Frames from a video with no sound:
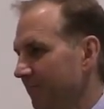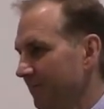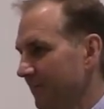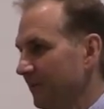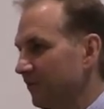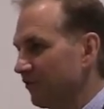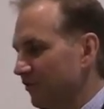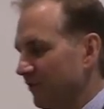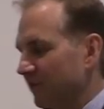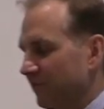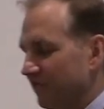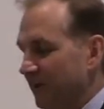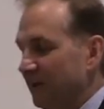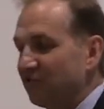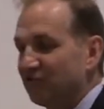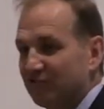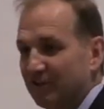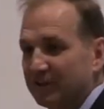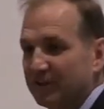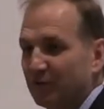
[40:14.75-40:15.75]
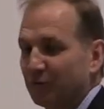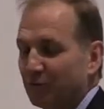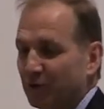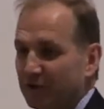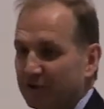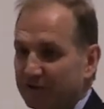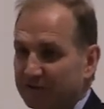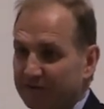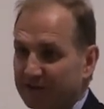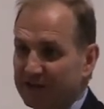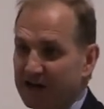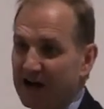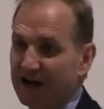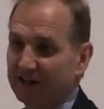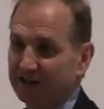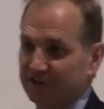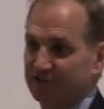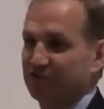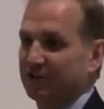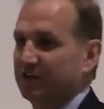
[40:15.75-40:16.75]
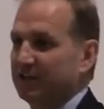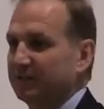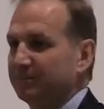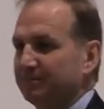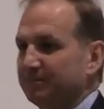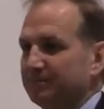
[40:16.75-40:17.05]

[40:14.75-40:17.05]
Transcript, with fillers: It's essentially a world of idolatry.